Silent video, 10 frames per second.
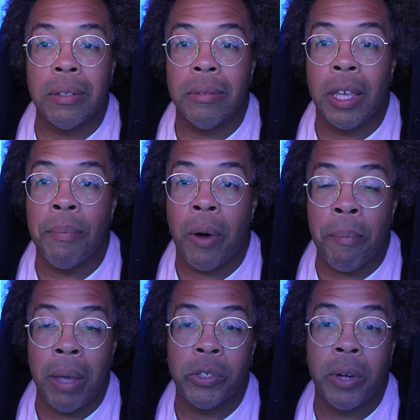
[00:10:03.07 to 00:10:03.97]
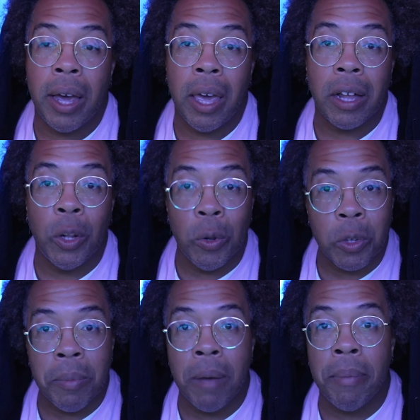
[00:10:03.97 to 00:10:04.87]
They made sure I had clothes
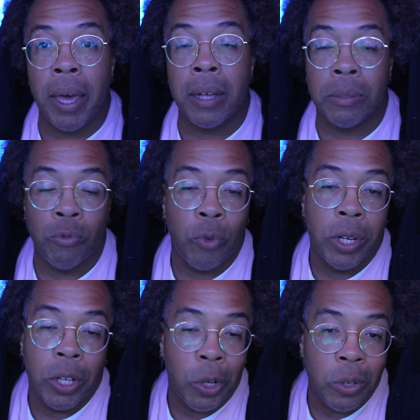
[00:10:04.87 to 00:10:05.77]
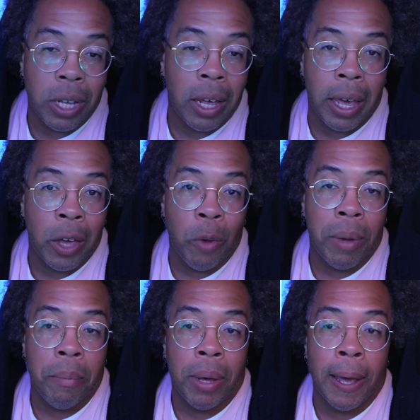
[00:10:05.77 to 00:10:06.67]
on my back, some trendy clothes I had on
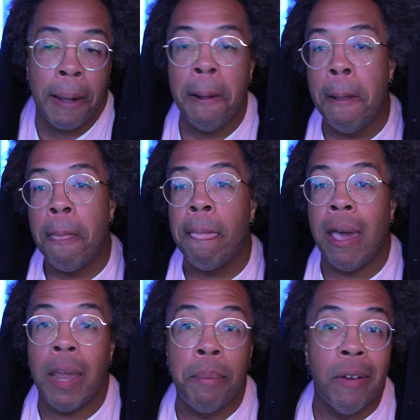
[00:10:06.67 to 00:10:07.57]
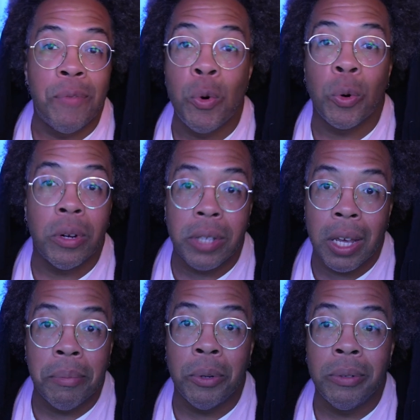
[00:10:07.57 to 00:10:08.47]
my back, and they put food on the
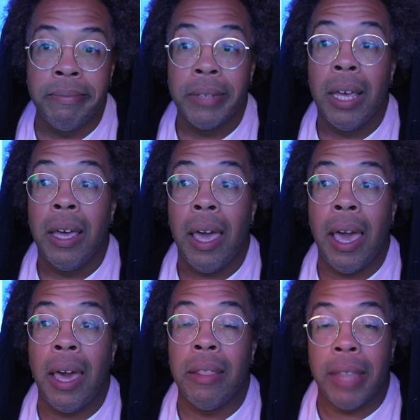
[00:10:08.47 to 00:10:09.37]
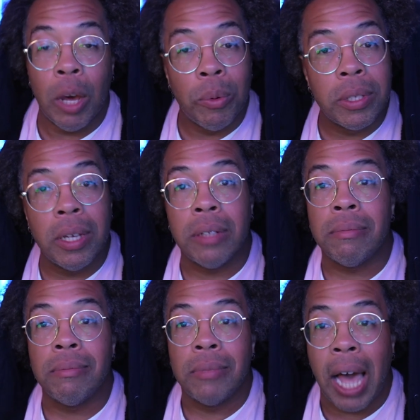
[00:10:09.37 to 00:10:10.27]
table. And that was it.
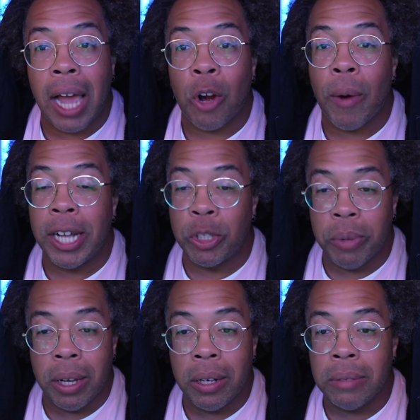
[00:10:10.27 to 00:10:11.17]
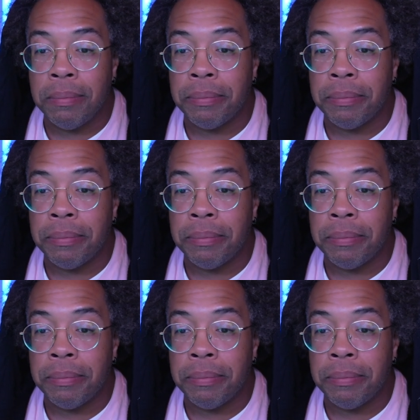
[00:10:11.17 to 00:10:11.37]
I graduated.